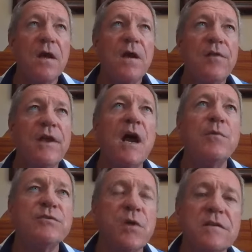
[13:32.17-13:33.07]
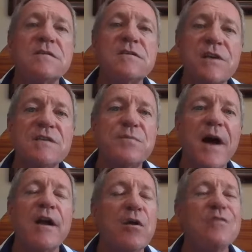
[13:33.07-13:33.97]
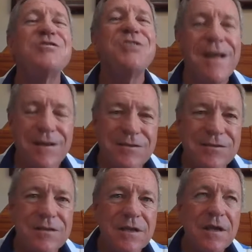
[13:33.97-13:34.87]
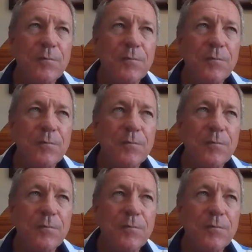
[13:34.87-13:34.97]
then I would rather suggest buy gold shares.